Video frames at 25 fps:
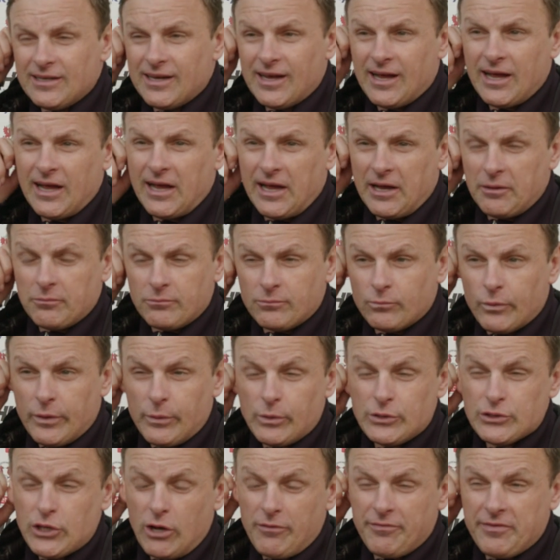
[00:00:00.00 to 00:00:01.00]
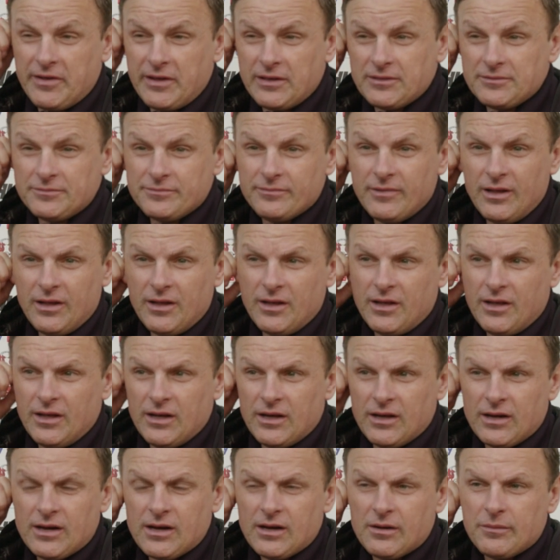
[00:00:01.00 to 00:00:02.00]
Um, we was off it,
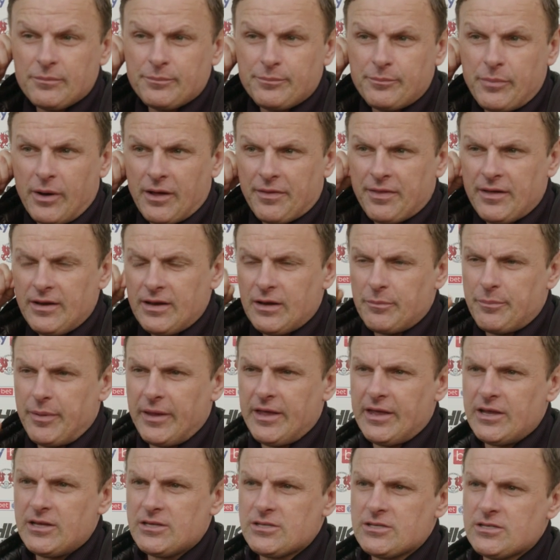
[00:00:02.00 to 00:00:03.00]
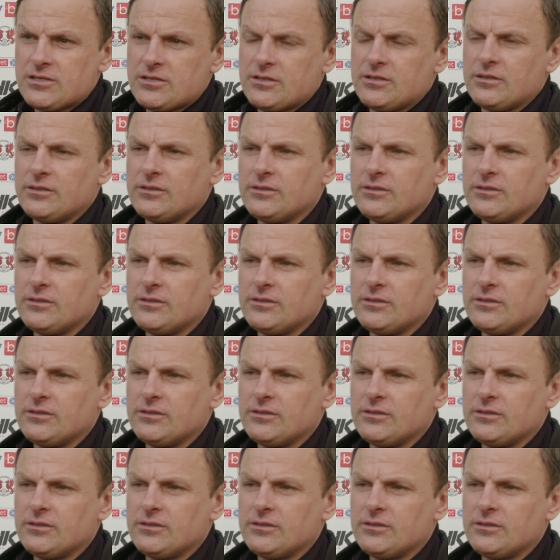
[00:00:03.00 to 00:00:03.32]
but I think the biggest